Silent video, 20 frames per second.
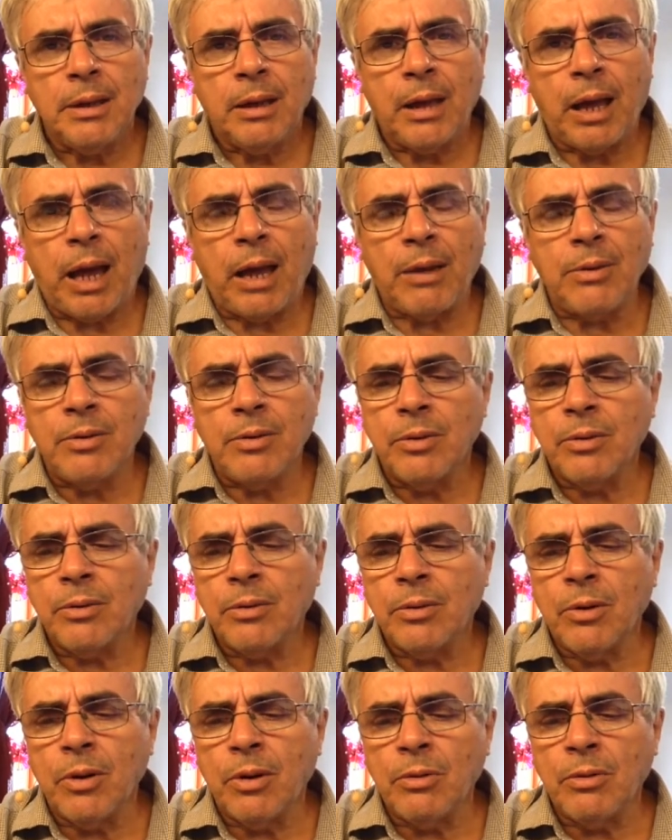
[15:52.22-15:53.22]
And
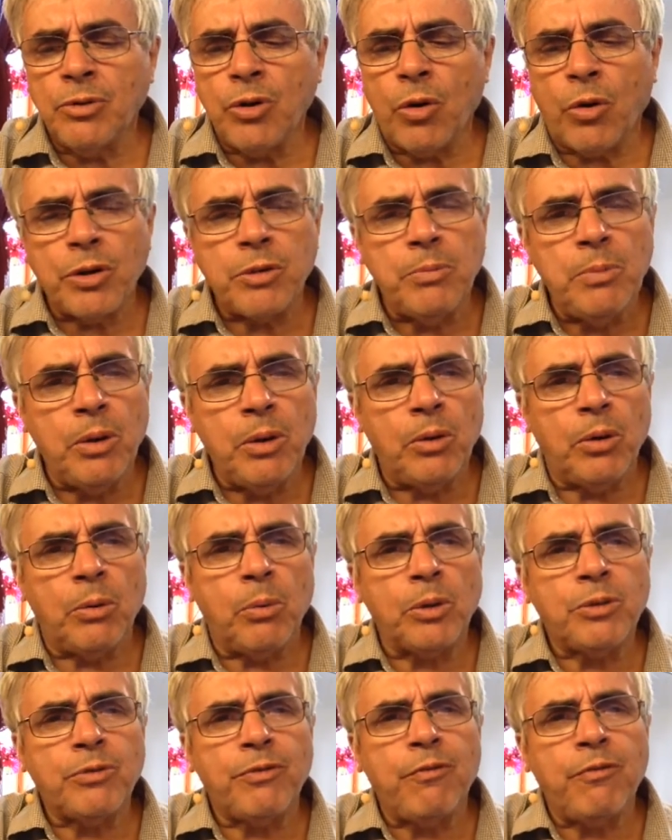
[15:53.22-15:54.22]
George Mueller
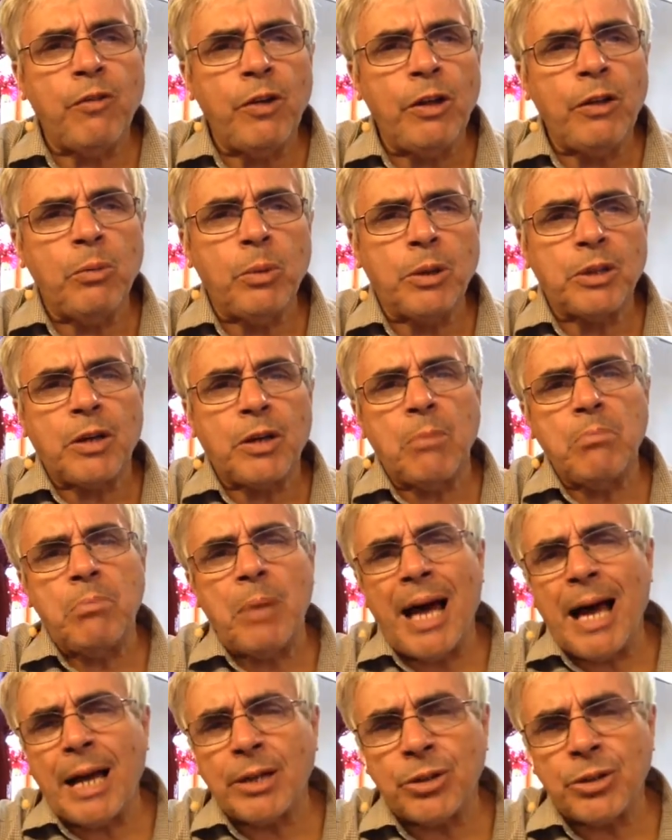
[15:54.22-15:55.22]
was filled with
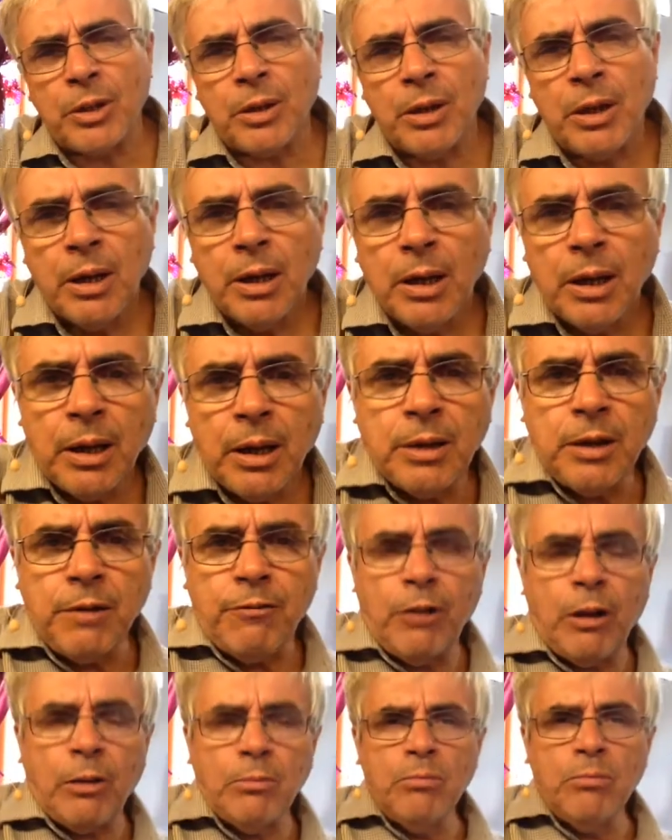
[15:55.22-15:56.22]
compassion, and he
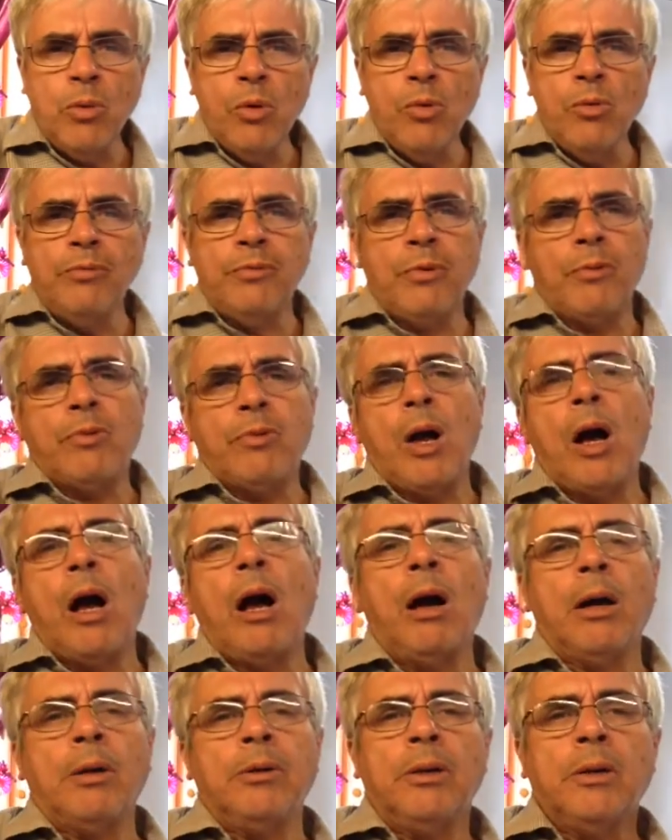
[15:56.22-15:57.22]
felt moved of
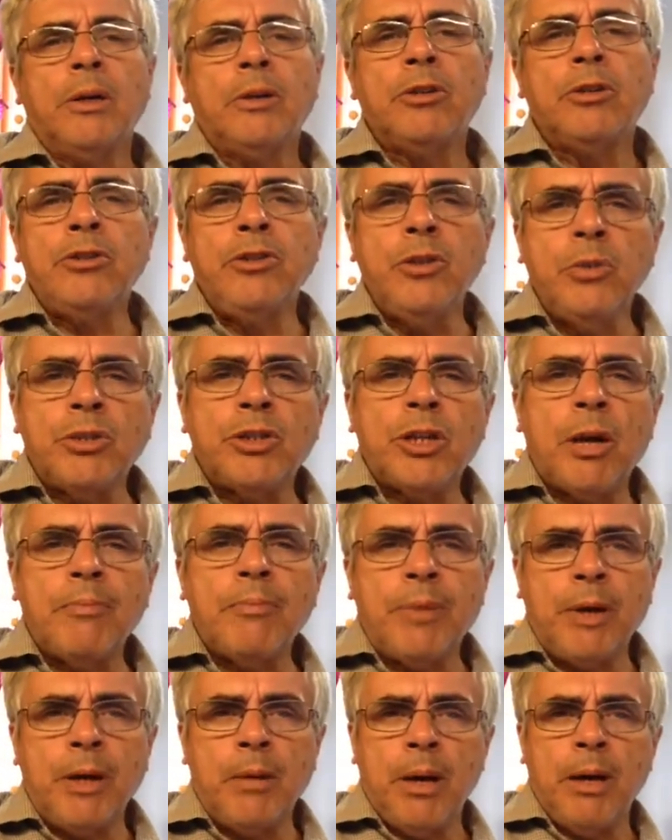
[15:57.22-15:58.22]
God to do
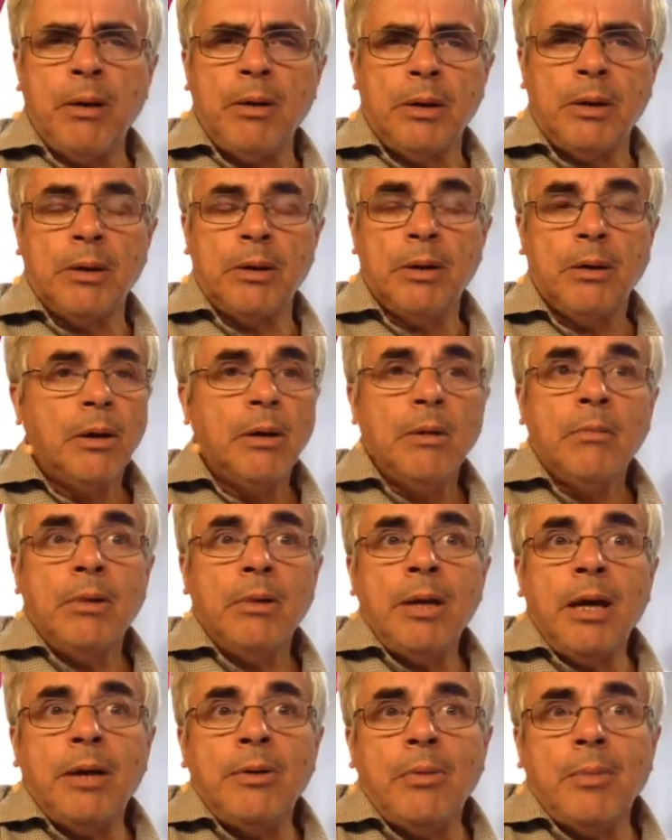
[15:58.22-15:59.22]
something about it. But
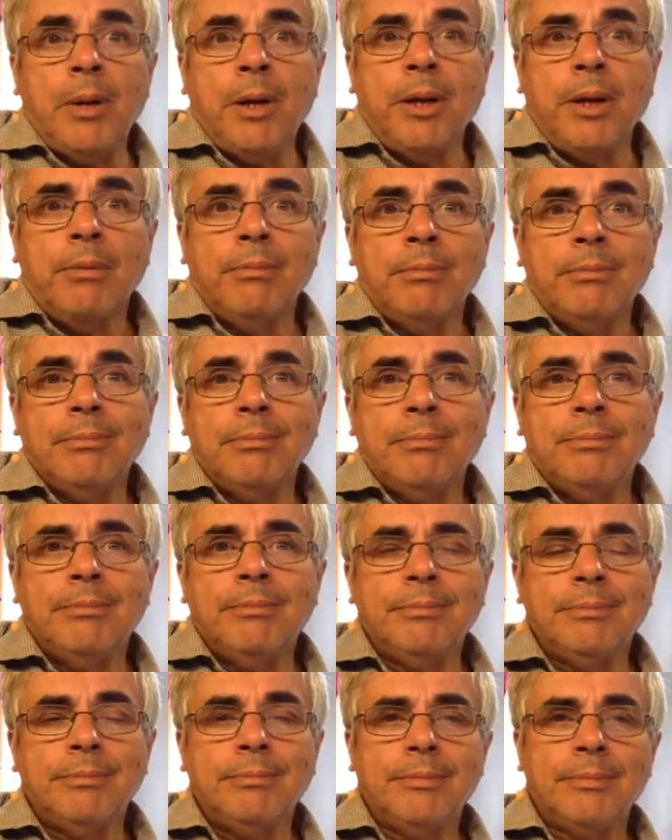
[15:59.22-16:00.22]
he had no money.
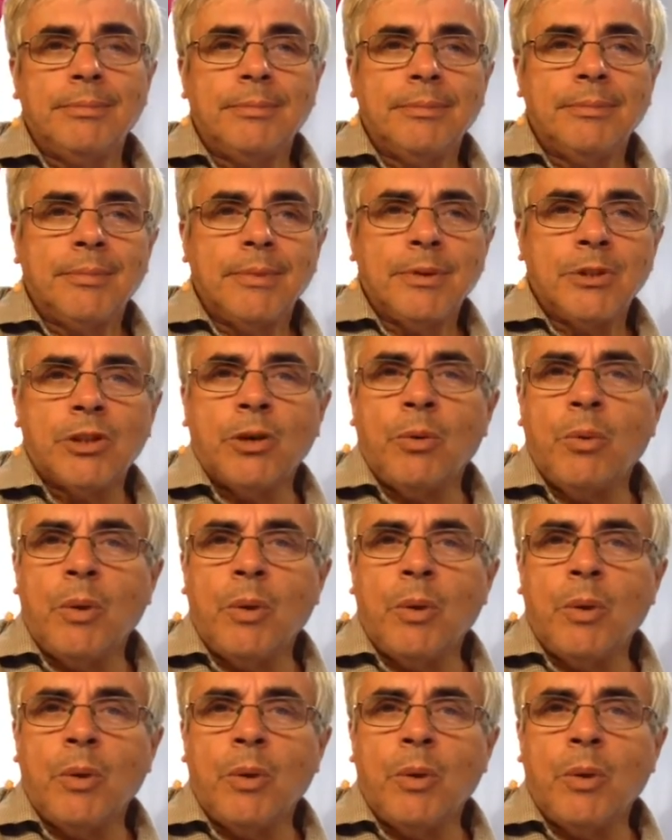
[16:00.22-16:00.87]
So